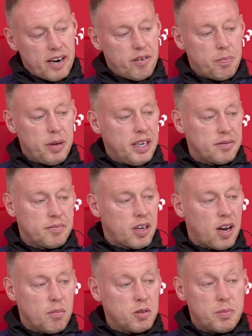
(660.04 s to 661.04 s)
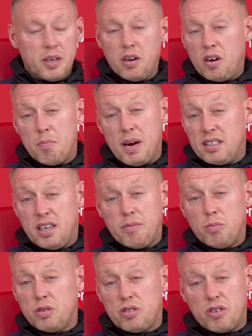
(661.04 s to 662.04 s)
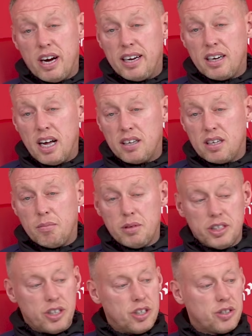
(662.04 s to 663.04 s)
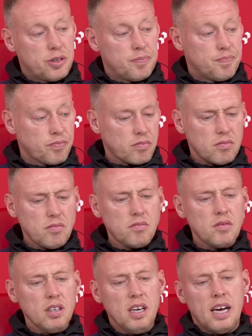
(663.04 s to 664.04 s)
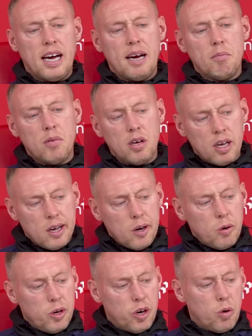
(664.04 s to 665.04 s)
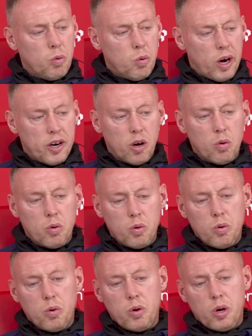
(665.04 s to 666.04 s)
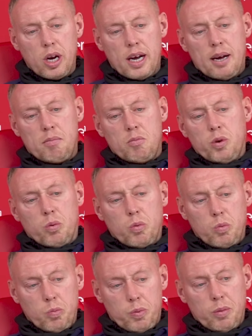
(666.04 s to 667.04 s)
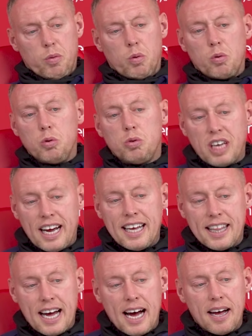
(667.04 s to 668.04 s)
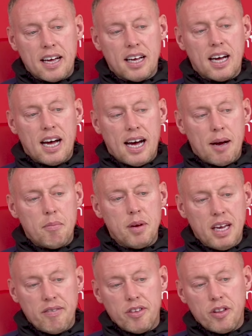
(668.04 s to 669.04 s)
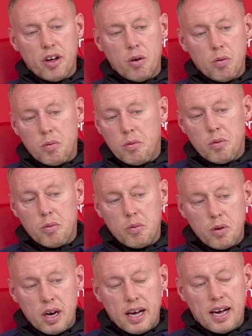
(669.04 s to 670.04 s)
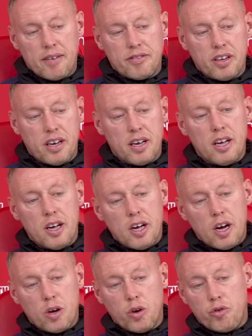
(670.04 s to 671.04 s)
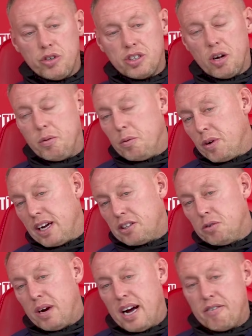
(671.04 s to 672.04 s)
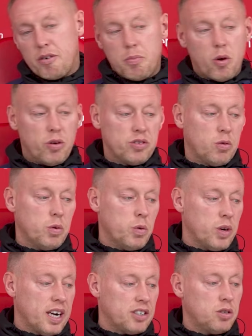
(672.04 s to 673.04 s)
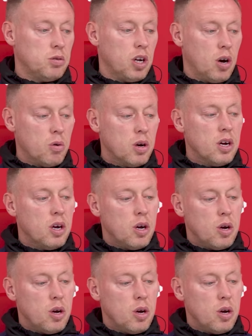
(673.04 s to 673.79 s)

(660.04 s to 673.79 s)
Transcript: I repeat, the club has been on a massive upward stride last couple of years. Um, you know, I know um, we people won't lose sight of that, um, even though like after a good result we won't get too high, after a poor result we won't get too low.